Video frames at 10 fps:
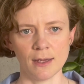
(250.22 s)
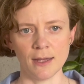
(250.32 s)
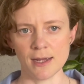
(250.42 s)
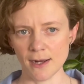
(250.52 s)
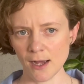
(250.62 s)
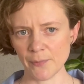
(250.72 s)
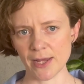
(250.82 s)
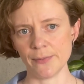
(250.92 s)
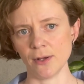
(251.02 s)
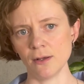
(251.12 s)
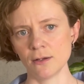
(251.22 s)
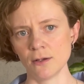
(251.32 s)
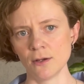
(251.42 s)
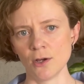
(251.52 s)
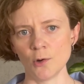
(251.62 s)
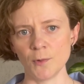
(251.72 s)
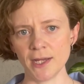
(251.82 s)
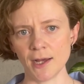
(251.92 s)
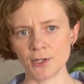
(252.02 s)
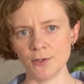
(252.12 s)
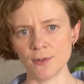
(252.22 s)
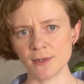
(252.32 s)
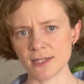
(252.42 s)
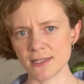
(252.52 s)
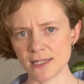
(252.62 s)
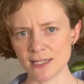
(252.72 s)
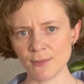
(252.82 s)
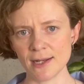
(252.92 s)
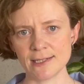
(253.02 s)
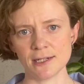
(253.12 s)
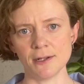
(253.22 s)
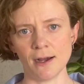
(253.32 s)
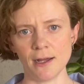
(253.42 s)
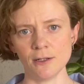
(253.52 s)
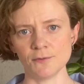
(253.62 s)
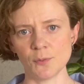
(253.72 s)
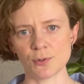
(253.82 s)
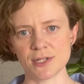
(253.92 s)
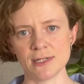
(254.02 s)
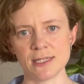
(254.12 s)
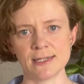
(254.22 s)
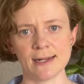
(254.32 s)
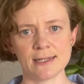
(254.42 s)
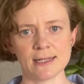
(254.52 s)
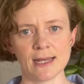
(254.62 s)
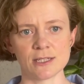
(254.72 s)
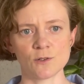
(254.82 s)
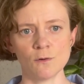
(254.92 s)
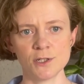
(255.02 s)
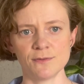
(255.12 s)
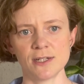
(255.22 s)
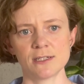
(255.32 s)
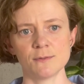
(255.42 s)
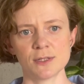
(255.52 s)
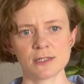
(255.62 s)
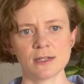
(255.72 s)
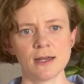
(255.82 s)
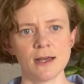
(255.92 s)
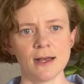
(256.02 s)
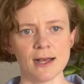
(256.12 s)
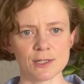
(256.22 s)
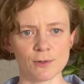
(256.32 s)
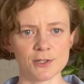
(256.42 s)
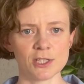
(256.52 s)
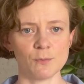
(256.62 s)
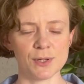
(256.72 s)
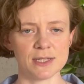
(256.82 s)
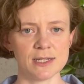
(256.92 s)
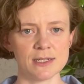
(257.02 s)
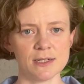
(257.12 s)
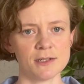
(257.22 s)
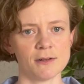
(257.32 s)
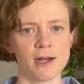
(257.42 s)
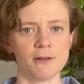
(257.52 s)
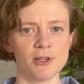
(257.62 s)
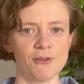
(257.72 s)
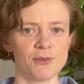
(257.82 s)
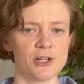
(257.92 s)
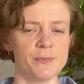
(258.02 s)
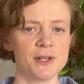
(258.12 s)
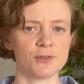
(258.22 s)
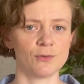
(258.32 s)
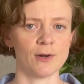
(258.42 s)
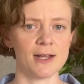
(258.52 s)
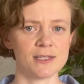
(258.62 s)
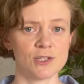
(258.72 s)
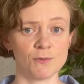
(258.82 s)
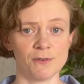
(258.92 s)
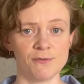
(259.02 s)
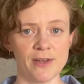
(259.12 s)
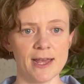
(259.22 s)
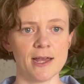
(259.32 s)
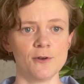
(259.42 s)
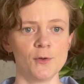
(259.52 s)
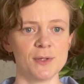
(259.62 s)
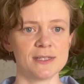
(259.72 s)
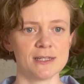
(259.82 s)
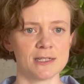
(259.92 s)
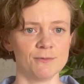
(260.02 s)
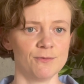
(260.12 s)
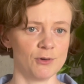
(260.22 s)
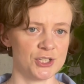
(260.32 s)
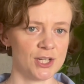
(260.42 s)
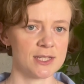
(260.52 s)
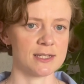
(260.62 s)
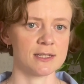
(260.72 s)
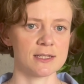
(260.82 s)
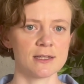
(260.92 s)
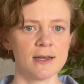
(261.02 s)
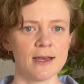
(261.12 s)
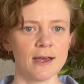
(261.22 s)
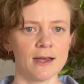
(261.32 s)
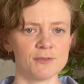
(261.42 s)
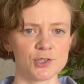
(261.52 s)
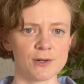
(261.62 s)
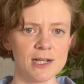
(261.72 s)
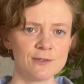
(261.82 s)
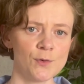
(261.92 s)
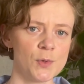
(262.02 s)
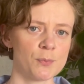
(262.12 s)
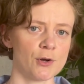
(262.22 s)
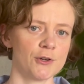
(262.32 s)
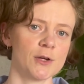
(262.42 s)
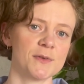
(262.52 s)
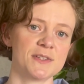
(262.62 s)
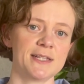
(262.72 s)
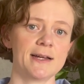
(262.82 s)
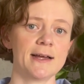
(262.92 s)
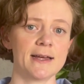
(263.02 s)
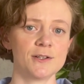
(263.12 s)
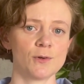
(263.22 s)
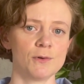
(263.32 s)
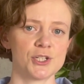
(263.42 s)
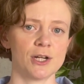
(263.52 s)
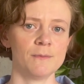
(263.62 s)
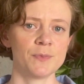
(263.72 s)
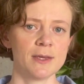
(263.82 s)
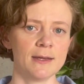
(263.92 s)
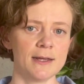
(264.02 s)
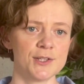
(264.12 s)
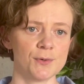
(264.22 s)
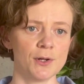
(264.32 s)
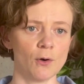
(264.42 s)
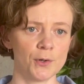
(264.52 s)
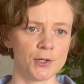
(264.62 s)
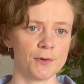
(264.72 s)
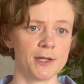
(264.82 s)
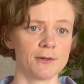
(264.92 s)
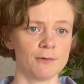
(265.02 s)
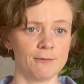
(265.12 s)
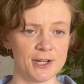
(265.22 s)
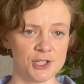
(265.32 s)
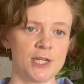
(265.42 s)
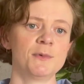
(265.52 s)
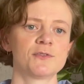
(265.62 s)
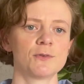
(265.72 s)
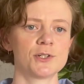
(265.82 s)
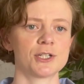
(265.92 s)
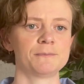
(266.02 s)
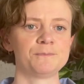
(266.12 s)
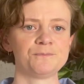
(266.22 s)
In our paper, we argue that the systematic denial of the prisoner's status as torture victims, as well as the persistent denial of their fundamental rights to a fair and open system for justice, have transformed the program of CIA torture into an ongoing regime of torture.